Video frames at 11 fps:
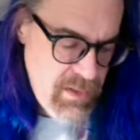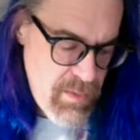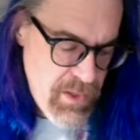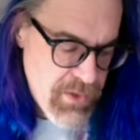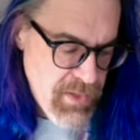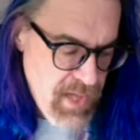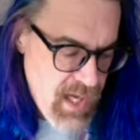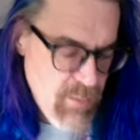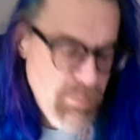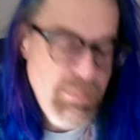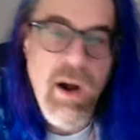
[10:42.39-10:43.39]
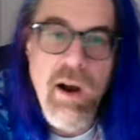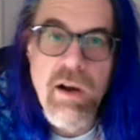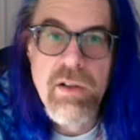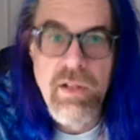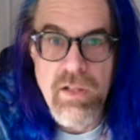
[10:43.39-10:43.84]
that are not
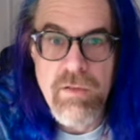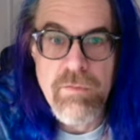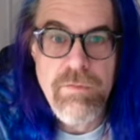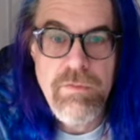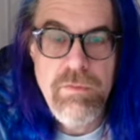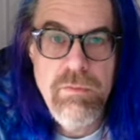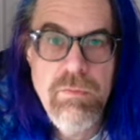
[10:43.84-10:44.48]
part of